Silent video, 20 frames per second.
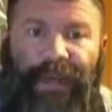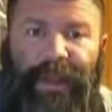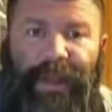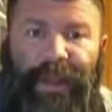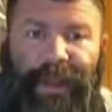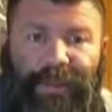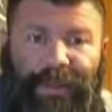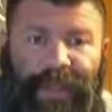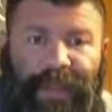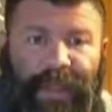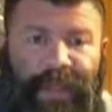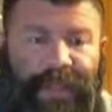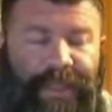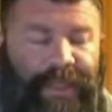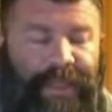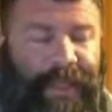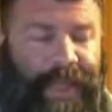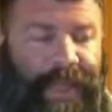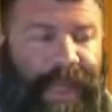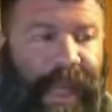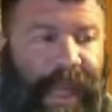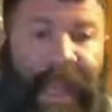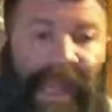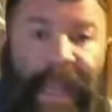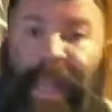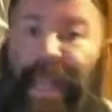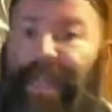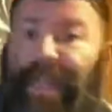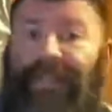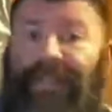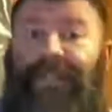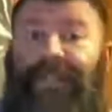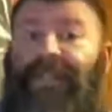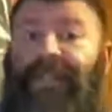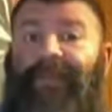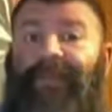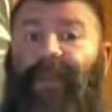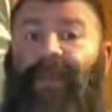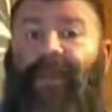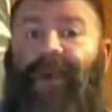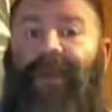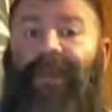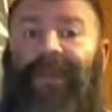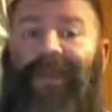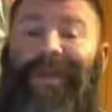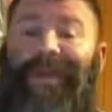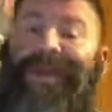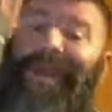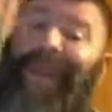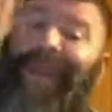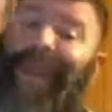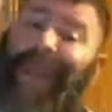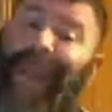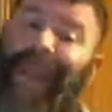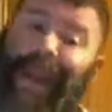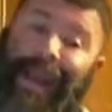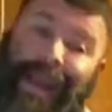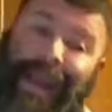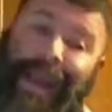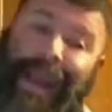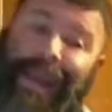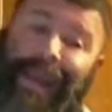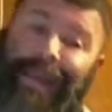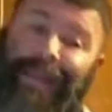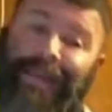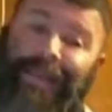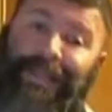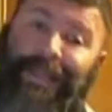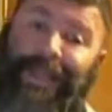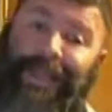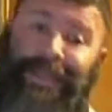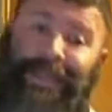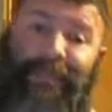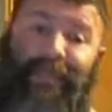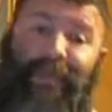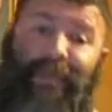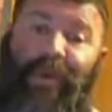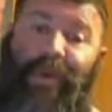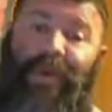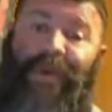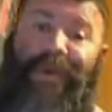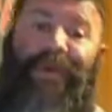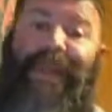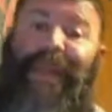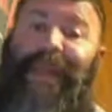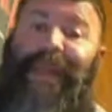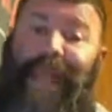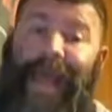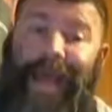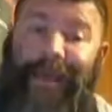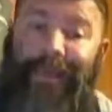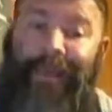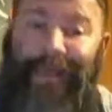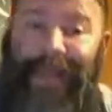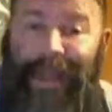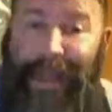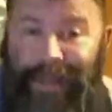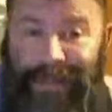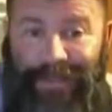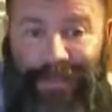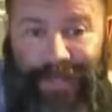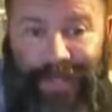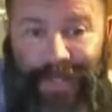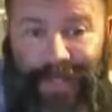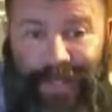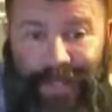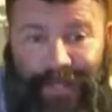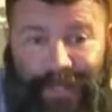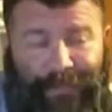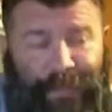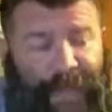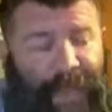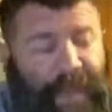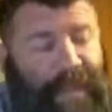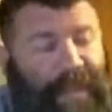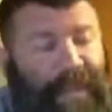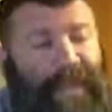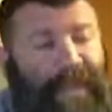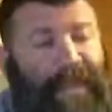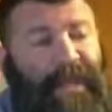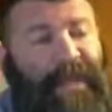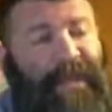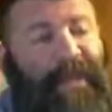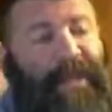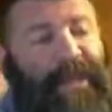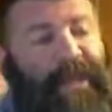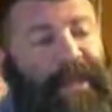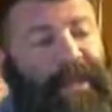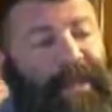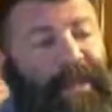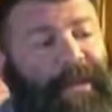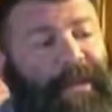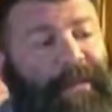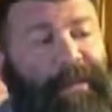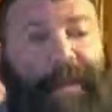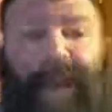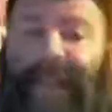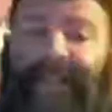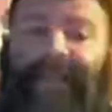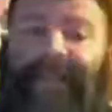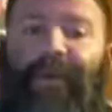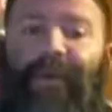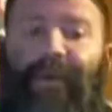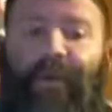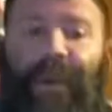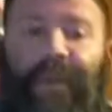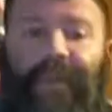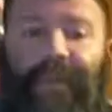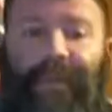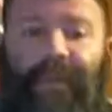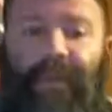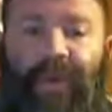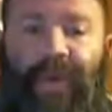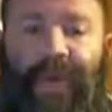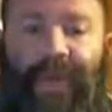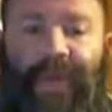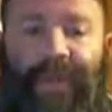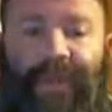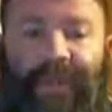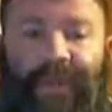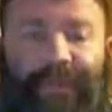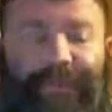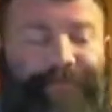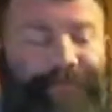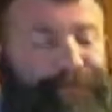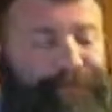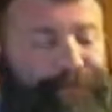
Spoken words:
on things, I asked a simple question, and I got an answer to that simple question. I got it without hesitation. My simple question was,